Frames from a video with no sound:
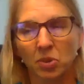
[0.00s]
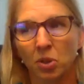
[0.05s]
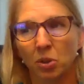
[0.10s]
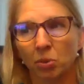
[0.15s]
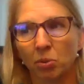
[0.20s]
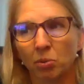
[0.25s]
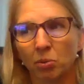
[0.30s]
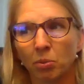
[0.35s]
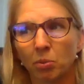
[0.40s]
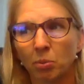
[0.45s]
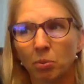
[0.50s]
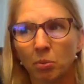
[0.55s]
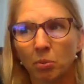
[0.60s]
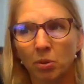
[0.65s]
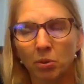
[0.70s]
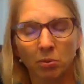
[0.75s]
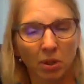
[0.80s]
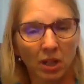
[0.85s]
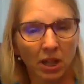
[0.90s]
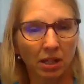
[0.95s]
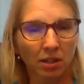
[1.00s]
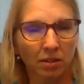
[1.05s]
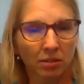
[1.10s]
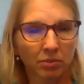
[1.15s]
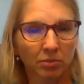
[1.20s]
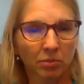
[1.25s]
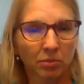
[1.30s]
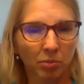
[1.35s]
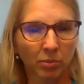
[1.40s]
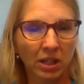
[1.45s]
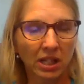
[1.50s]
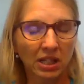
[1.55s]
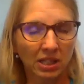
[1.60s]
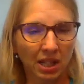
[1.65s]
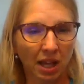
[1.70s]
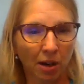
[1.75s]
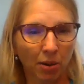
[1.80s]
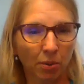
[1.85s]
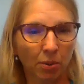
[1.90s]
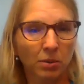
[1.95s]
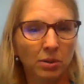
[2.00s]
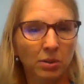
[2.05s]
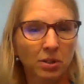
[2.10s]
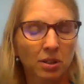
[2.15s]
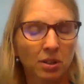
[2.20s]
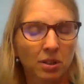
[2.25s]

2-3 weeks out.